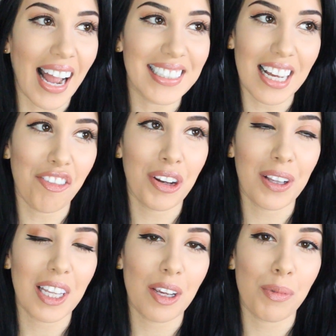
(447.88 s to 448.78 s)
I
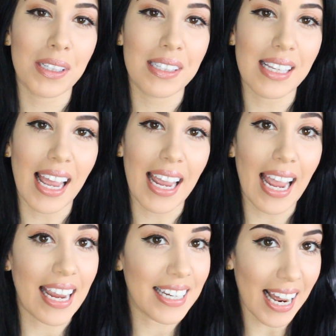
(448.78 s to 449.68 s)
definitely would
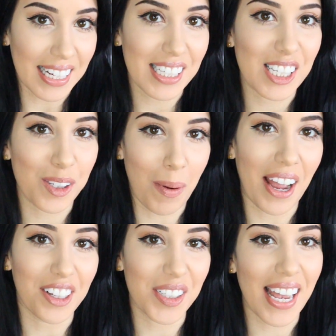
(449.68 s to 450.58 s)
say a nice
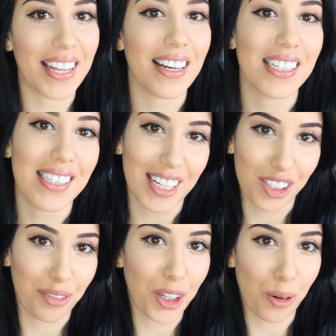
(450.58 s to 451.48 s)
smile and a sense of